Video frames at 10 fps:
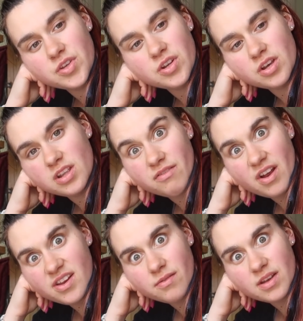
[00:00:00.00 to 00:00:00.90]
you know, they're
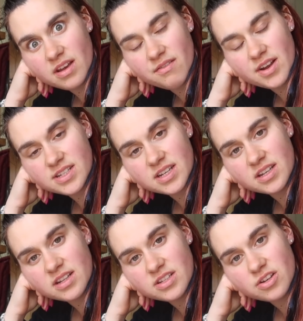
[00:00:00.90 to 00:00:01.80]
ready when they're
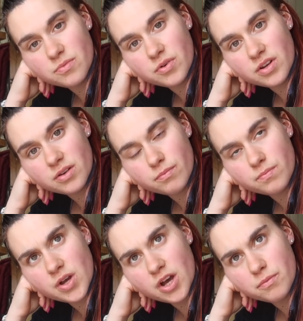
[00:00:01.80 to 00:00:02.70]
ready and there's no point in
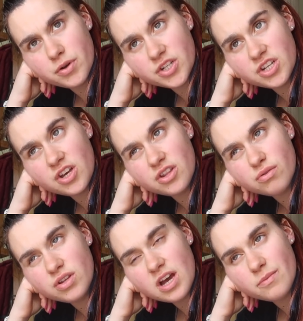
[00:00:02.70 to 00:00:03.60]
her pushing her
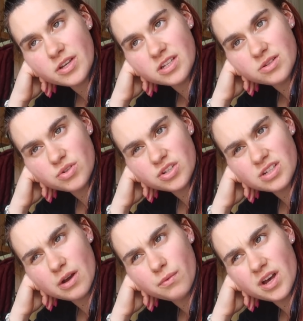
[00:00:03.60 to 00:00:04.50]
through that because it will
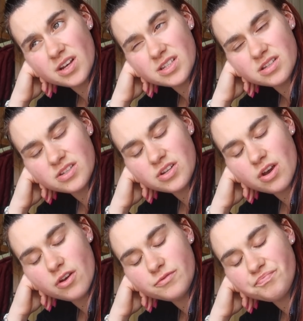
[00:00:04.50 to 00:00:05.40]
just get worse.
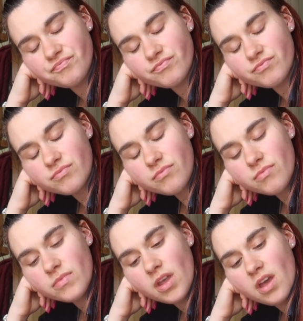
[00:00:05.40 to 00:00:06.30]
So
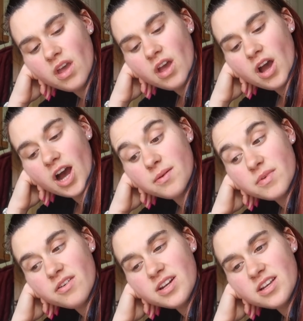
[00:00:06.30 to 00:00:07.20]

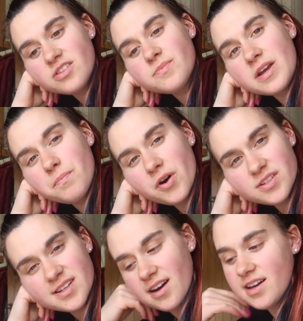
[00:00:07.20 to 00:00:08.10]
I'm currently going to make a
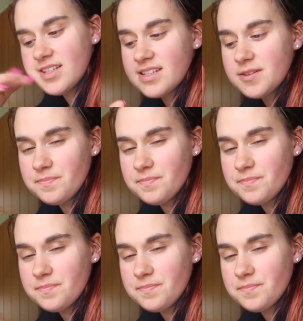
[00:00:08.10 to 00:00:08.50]
podcast.